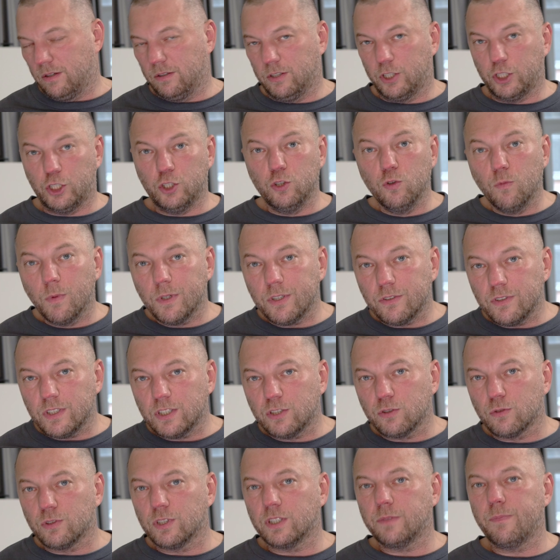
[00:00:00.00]
human
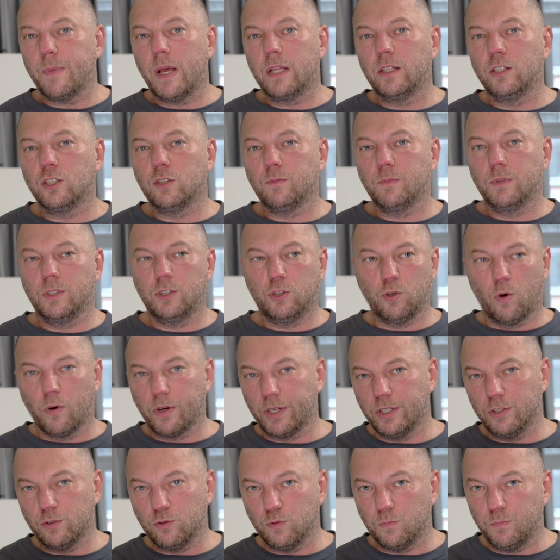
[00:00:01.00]
resource management,
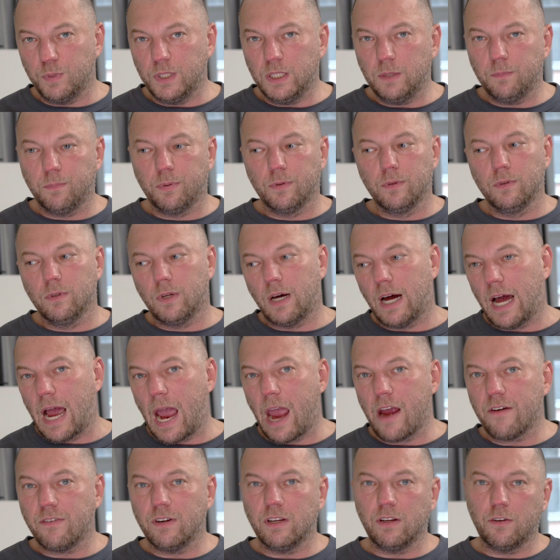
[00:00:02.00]
talking to people,
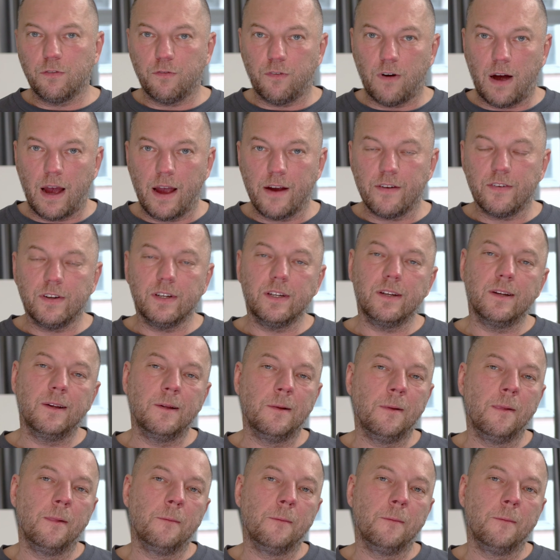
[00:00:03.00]
hiring, firing,